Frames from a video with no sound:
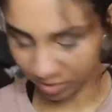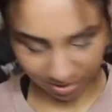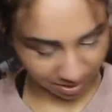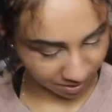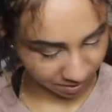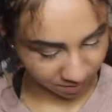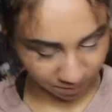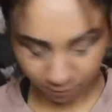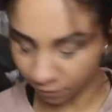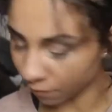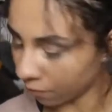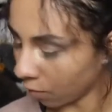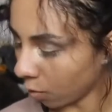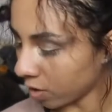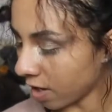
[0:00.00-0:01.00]
was like
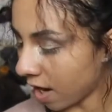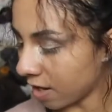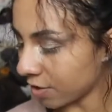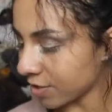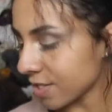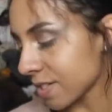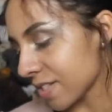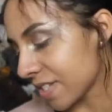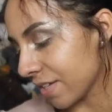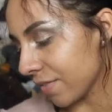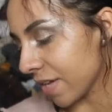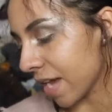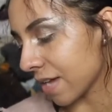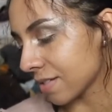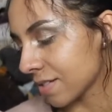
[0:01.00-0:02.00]
four dollars at
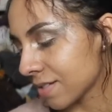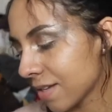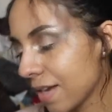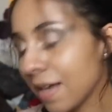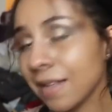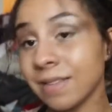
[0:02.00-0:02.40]
cvs